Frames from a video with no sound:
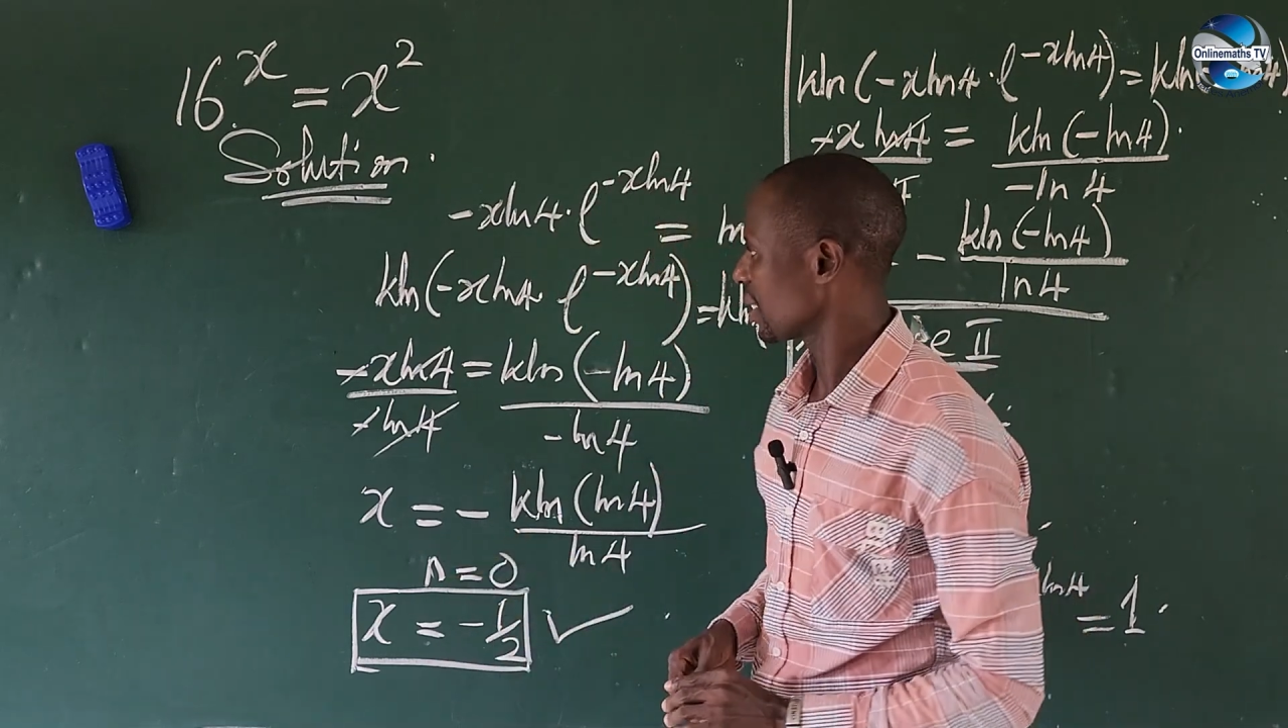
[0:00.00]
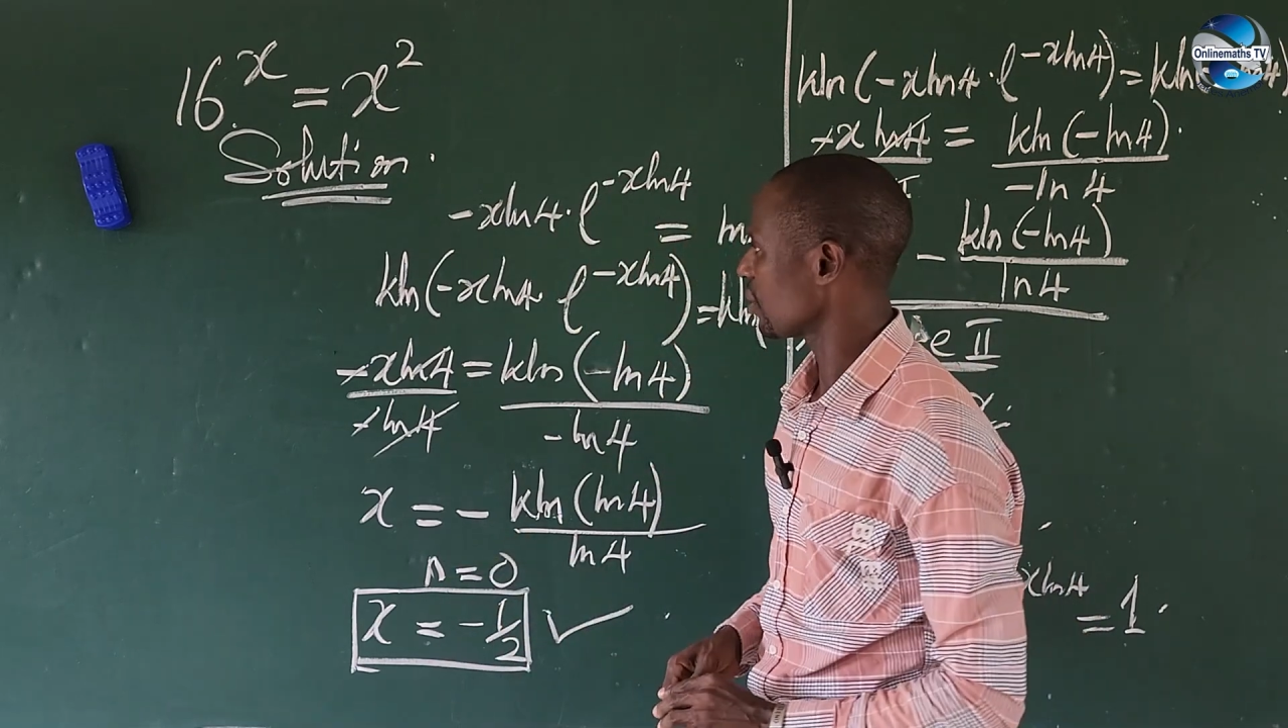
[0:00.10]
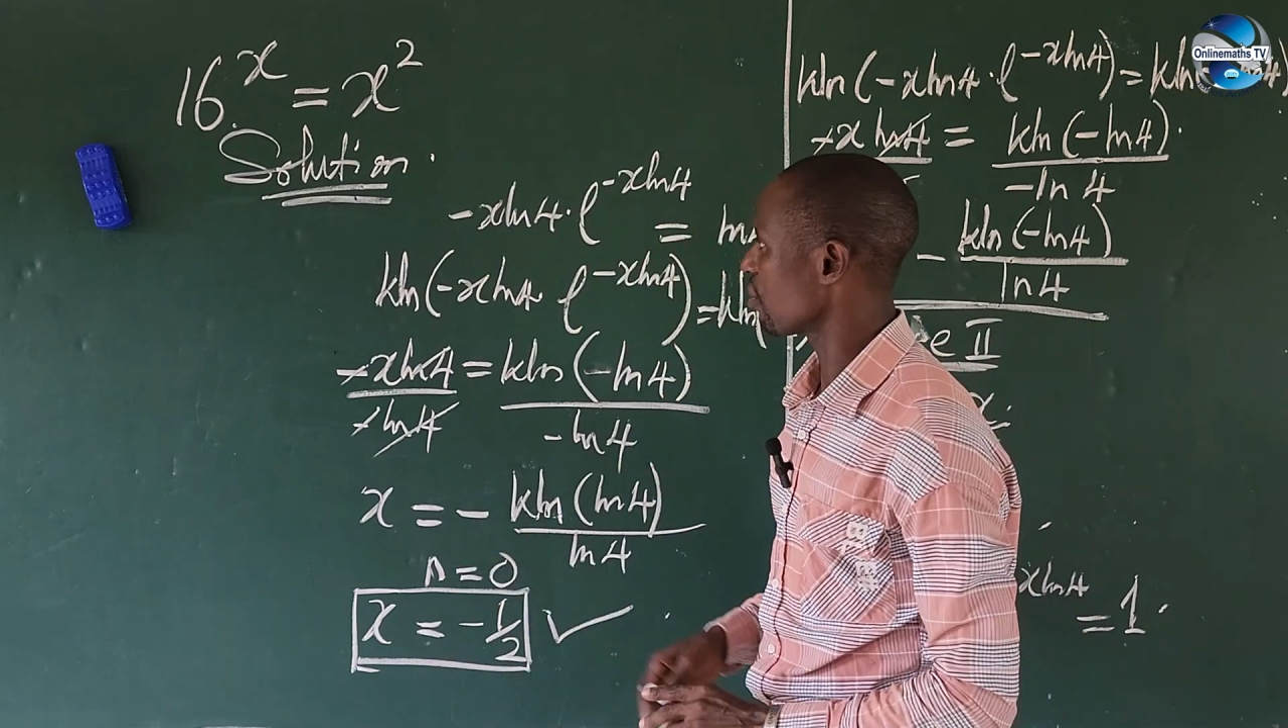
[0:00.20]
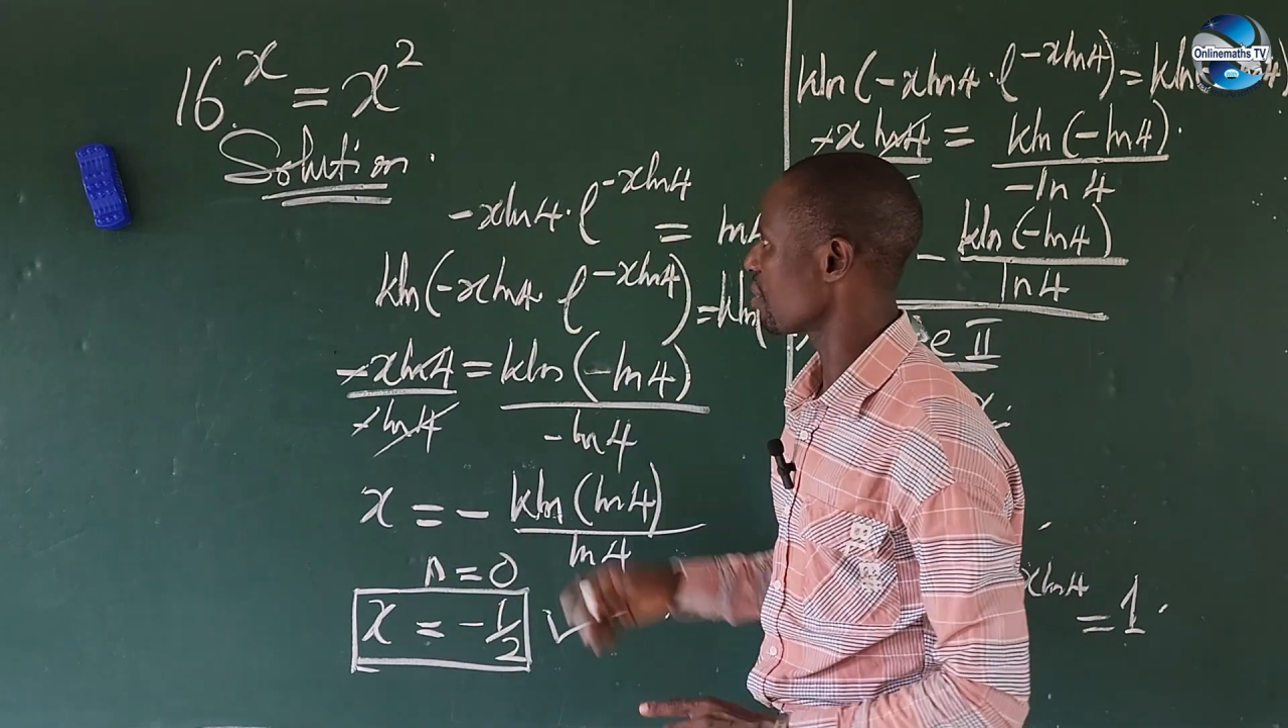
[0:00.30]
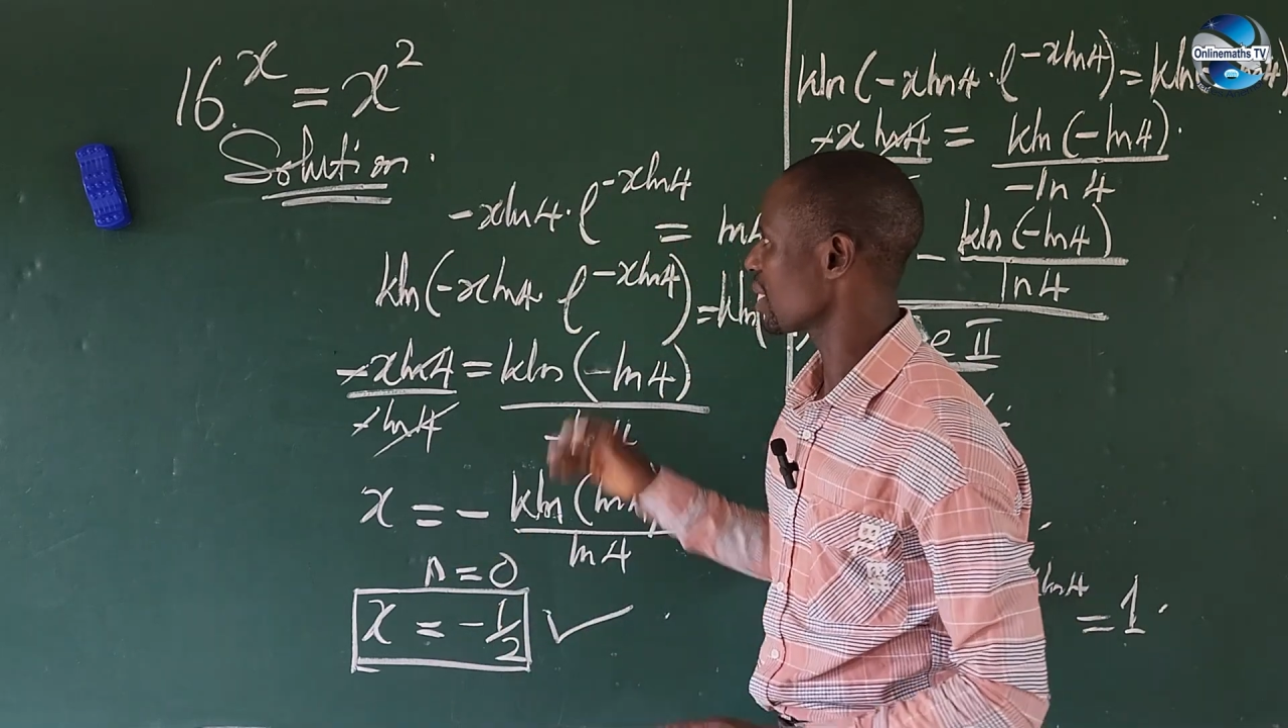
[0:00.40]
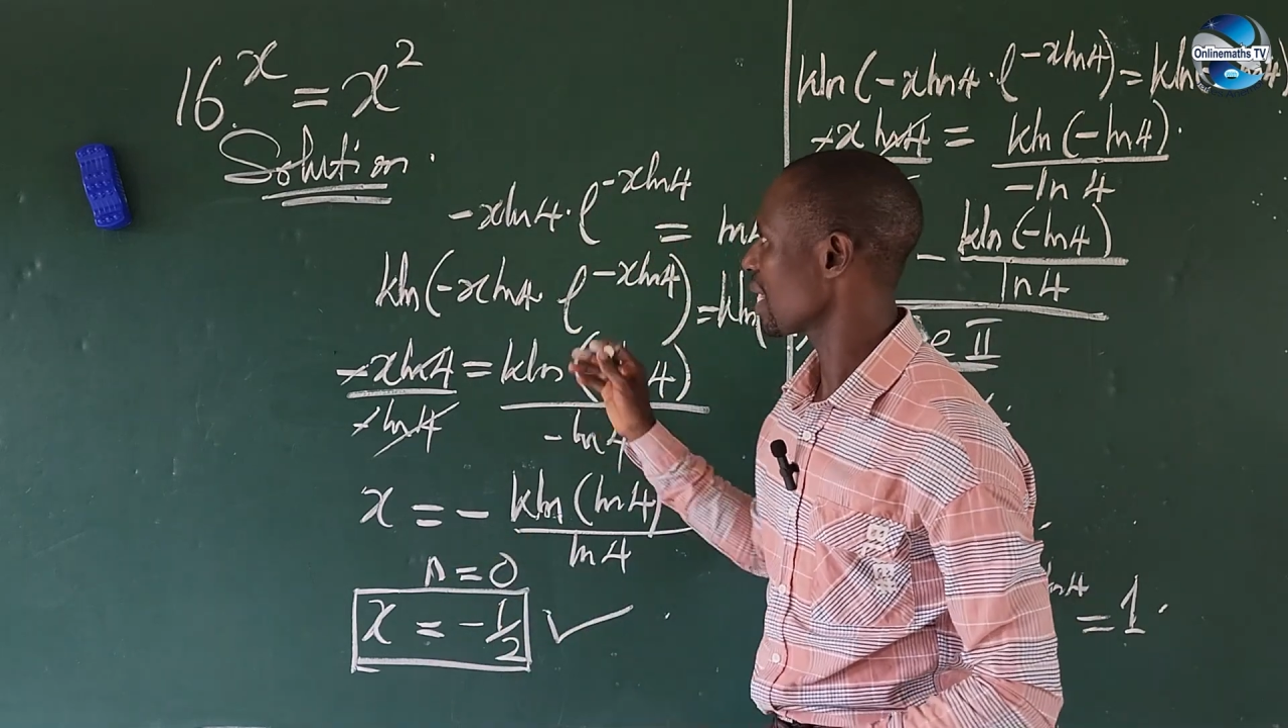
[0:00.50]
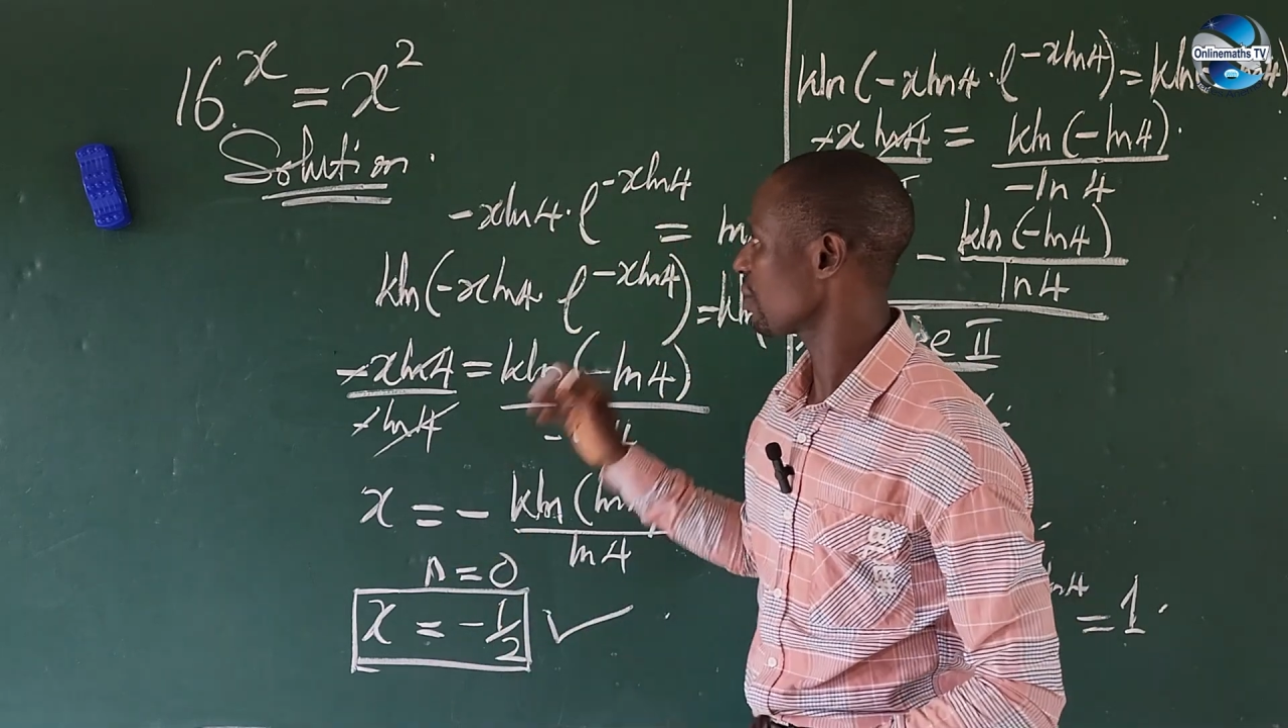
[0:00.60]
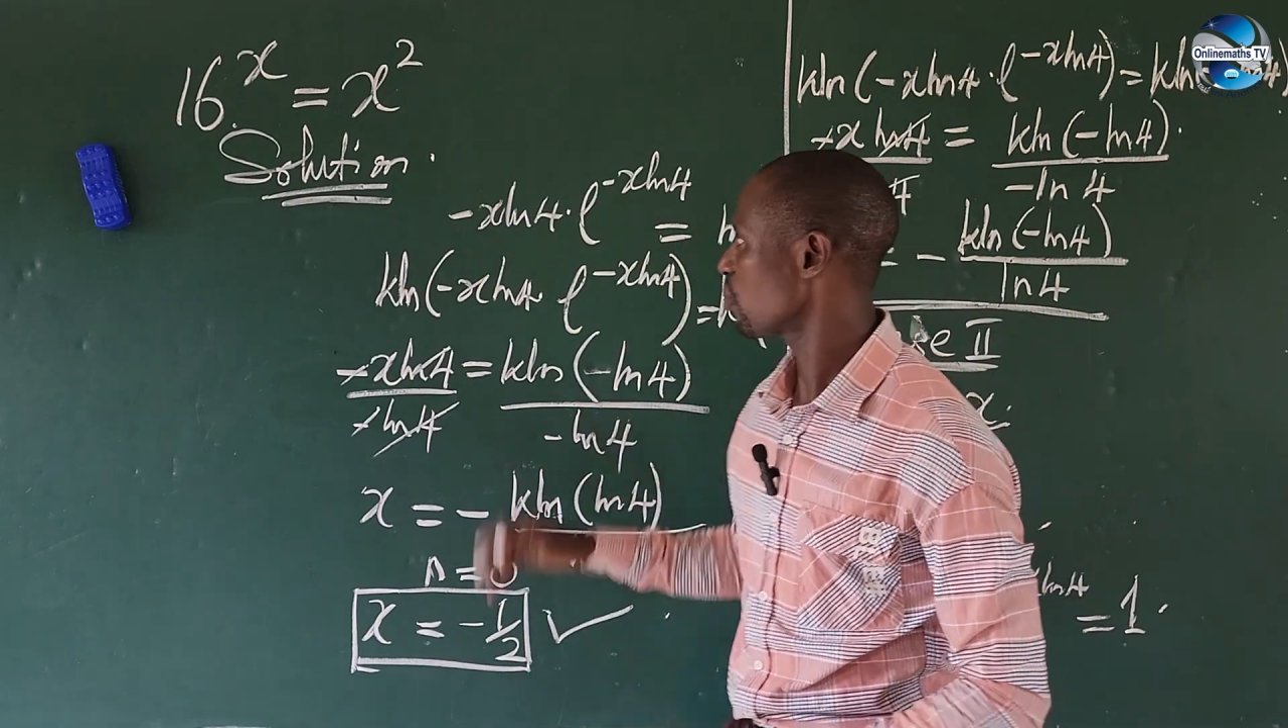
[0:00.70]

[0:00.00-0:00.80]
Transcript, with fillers: the original